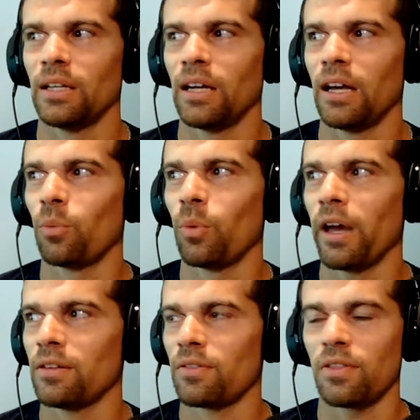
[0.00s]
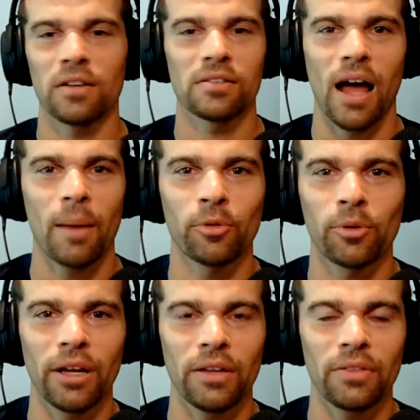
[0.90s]
the way things
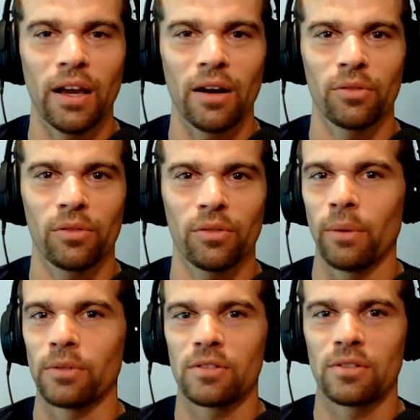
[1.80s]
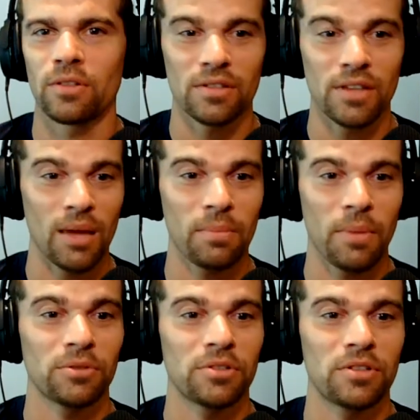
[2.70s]
operate there, how it's the same, how
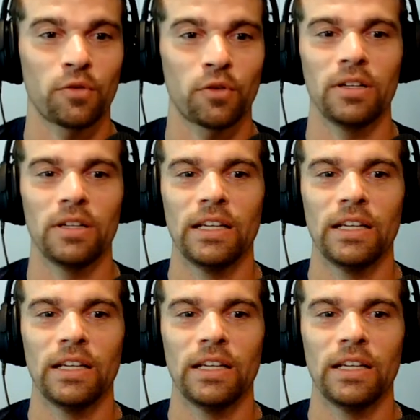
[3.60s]
it's different,